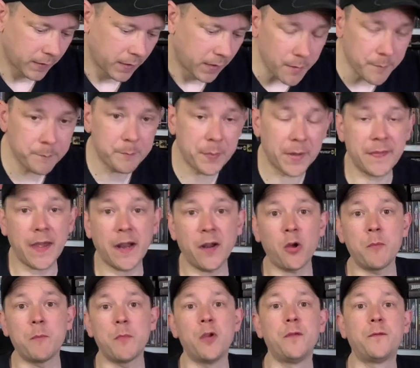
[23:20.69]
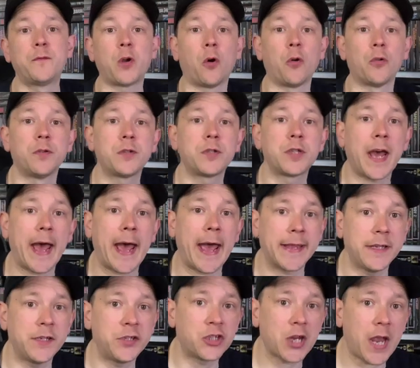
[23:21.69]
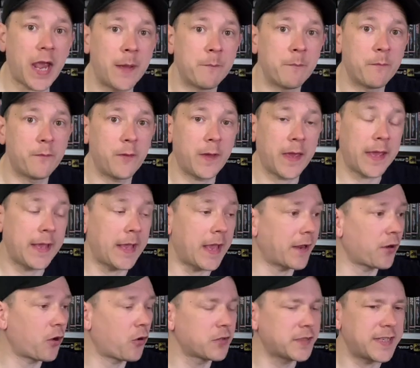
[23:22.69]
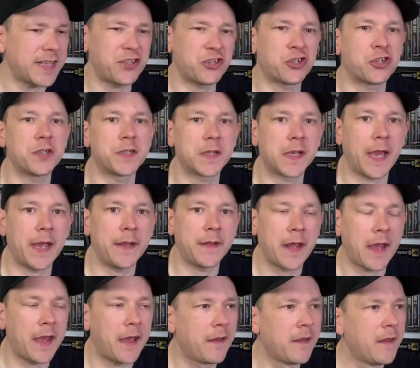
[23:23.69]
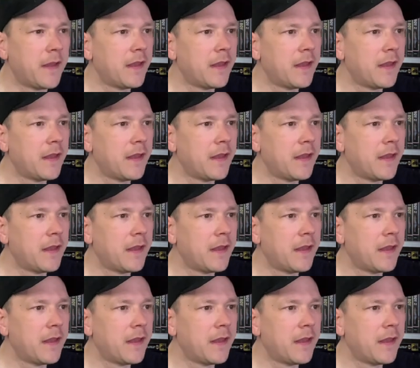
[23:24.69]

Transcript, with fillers: Um, but then I moved on to HMV, and I was itching to get in there.